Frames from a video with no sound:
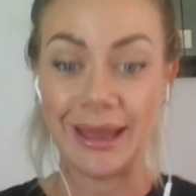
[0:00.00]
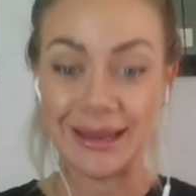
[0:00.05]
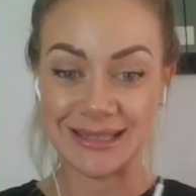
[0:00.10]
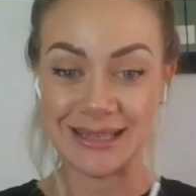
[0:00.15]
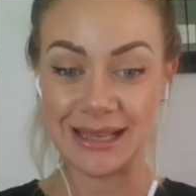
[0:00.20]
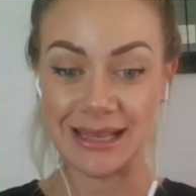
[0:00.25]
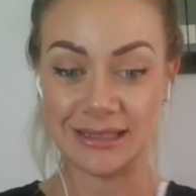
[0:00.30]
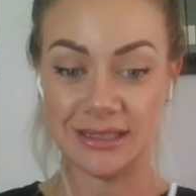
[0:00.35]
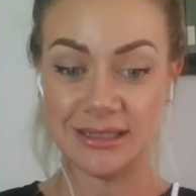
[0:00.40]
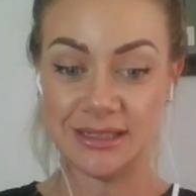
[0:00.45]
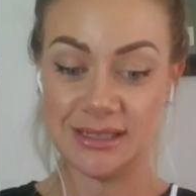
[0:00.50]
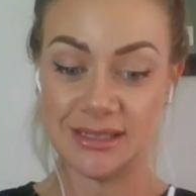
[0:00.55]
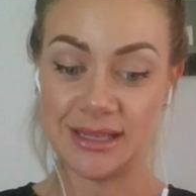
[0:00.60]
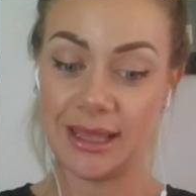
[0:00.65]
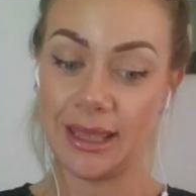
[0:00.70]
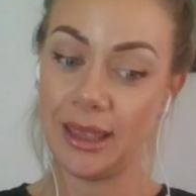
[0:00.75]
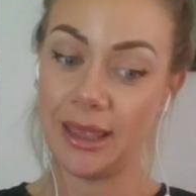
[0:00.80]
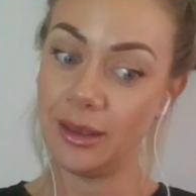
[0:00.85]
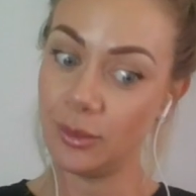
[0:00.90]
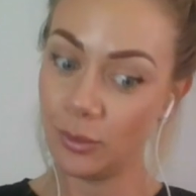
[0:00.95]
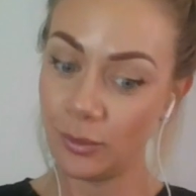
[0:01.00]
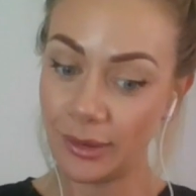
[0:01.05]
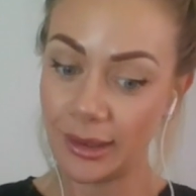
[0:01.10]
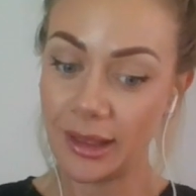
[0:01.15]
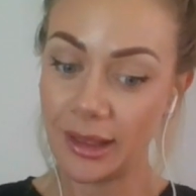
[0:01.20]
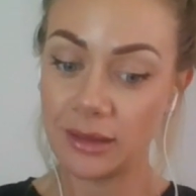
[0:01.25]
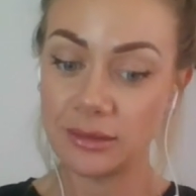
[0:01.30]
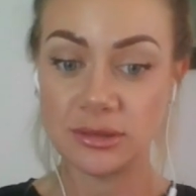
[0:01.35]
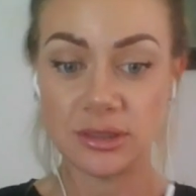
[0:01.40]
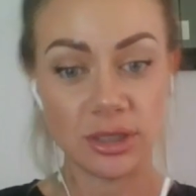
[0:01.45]
And Saturn is saying,
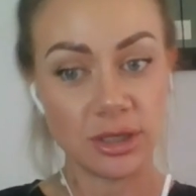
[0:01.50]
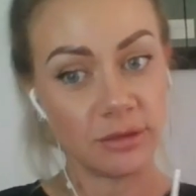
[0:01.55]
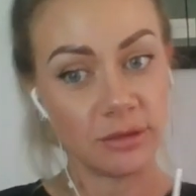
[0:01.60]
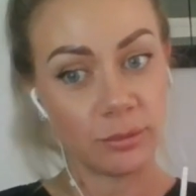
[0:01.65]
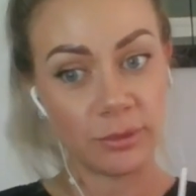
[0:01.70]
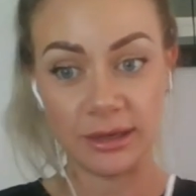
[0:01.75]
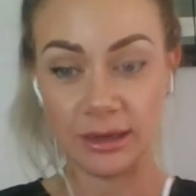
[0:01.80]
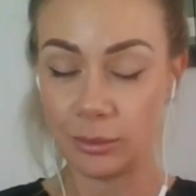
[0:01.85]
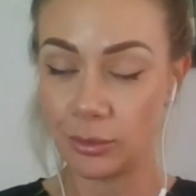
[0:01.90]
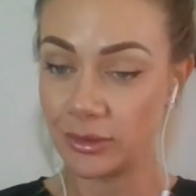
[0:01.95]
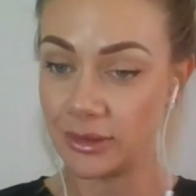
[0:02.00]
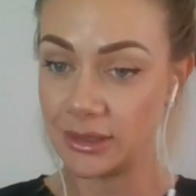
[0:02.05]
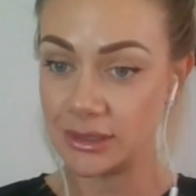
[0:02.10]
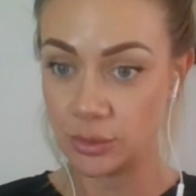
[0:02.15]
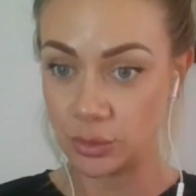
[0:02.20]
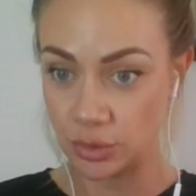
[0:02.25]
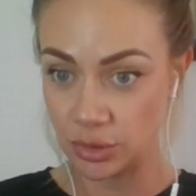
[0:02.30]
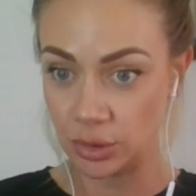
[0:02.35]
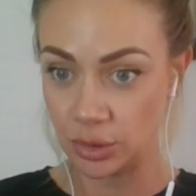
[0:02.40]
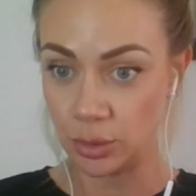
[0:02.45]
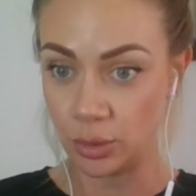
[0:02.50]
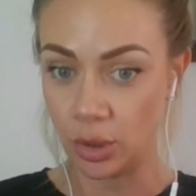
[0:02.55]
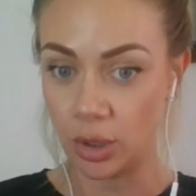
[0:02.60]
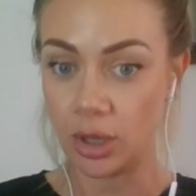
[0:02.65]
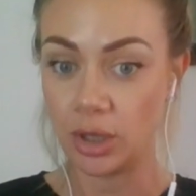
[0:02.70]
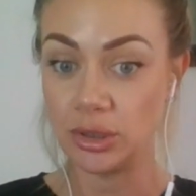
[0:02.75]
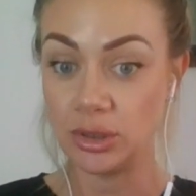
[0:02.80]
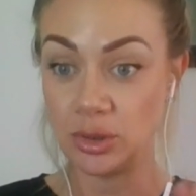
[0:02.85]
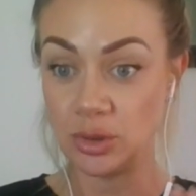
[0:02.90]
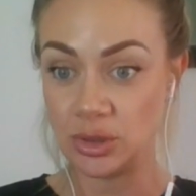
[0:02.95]
well, do you really want this or do you
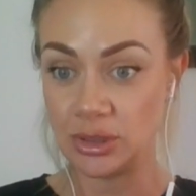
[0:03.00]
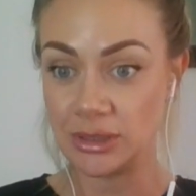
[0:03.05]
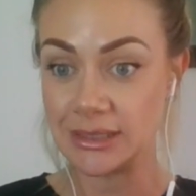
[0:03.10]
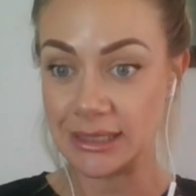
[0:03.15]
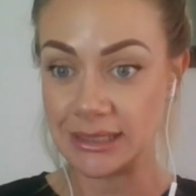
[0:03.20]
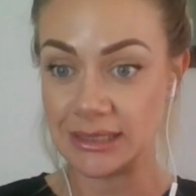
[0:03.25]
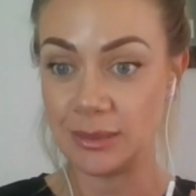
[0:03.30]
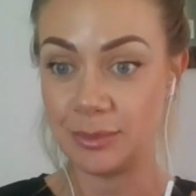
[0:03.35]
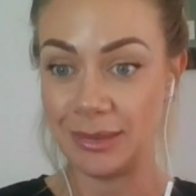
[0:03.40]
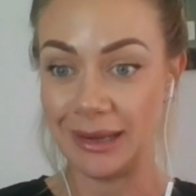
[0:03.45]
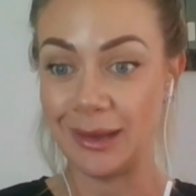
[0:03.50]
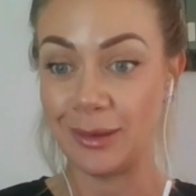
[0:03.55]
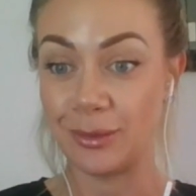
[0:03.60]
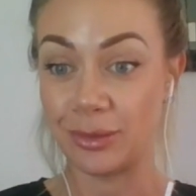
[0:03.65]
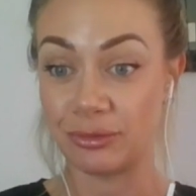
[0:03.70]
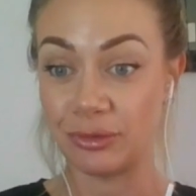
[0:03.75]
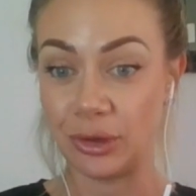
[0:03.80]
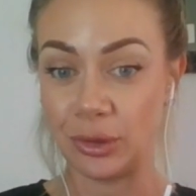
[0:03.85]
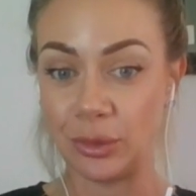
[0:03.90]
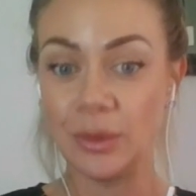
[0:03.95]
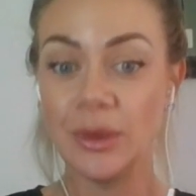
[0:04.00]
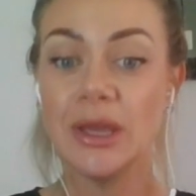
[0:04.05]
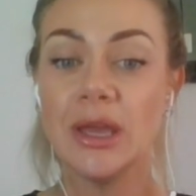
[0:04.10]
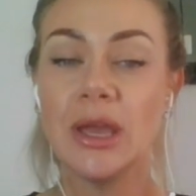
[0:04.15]
not? And you just need to plow through.